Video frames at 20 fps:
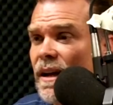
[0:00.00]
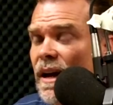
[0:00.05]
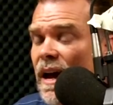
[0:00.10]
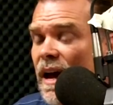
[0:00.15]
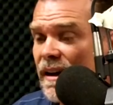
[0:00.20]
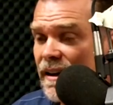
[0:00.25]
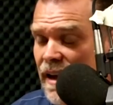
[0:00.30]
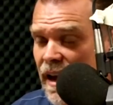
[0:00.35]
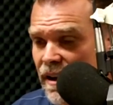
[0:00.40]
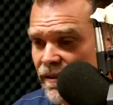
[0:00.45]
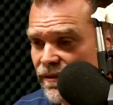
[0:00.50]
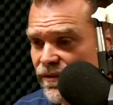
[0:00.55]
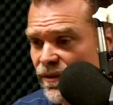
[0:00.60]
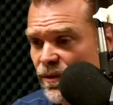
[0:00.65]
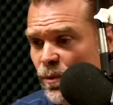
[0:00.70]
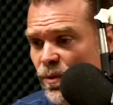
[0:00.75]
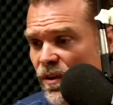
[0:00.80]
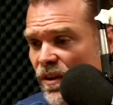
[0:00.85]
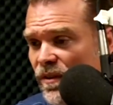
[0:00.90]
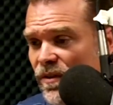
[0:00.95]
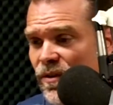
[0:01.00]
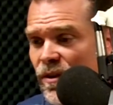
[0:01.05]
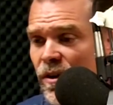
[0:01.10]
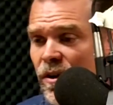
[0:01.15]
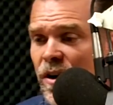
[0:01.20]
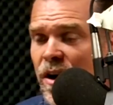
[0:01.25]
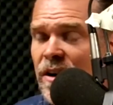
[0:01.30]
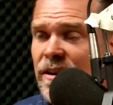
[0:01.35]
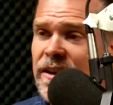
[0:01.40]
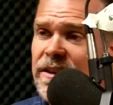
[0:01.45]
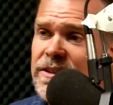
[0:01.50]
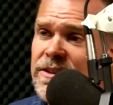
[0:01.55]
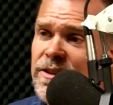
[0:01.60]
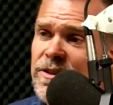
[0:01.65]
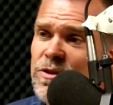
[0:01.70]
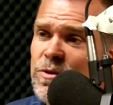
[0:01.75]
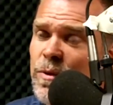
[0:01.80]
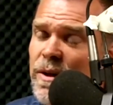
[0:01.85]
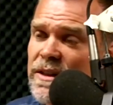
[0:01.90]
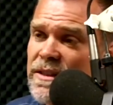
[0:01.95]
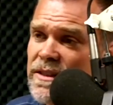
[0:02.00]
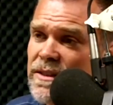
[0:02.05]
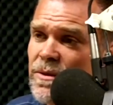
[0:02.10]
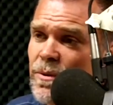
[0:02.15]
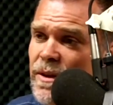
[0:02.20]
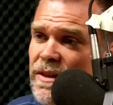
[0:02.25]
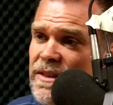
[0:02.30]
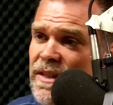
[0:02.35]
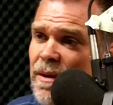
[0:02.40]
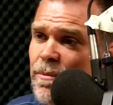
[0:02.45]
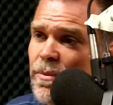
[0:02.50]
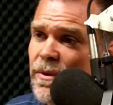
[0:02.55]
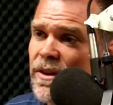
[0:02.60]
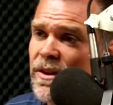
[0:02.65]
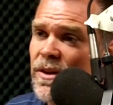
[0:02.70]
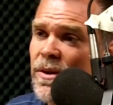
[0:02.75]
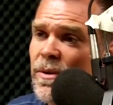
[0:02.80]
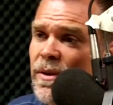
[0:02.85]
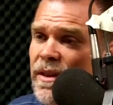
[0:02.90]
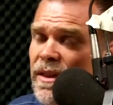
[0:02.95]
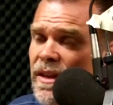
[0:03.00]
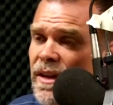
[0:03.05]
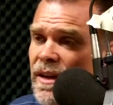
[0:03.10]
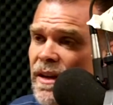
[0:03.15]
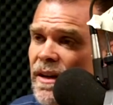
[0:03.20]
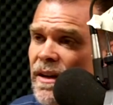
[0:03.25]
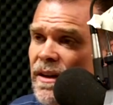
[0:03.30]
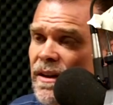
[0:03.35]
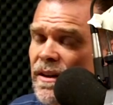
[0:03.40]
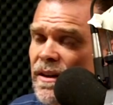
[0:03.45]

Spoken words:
And for our listeners, what's up with you and the